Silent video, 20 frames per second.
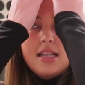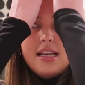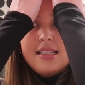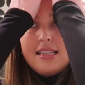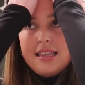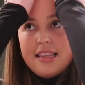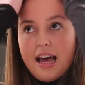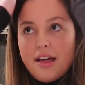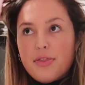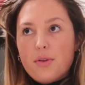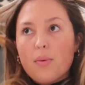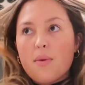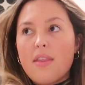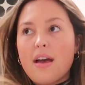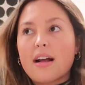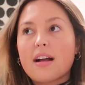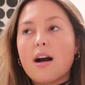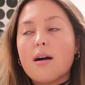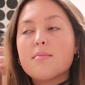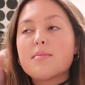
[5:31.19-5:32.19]
isn't that the one
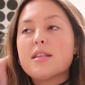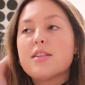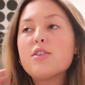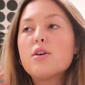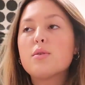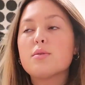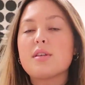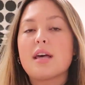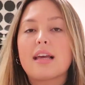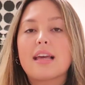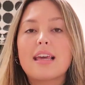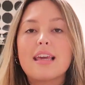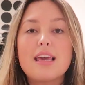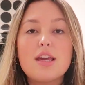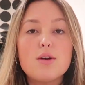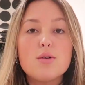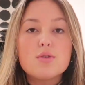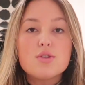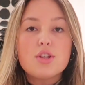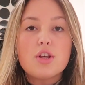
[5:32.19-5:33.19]
that comes in those like
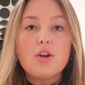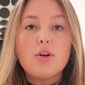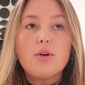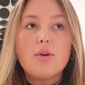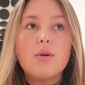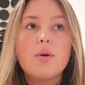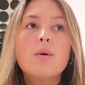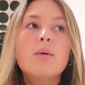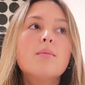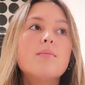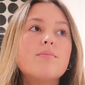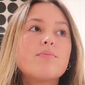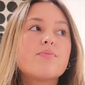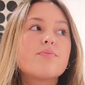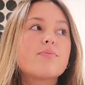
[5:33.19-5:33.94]
huge little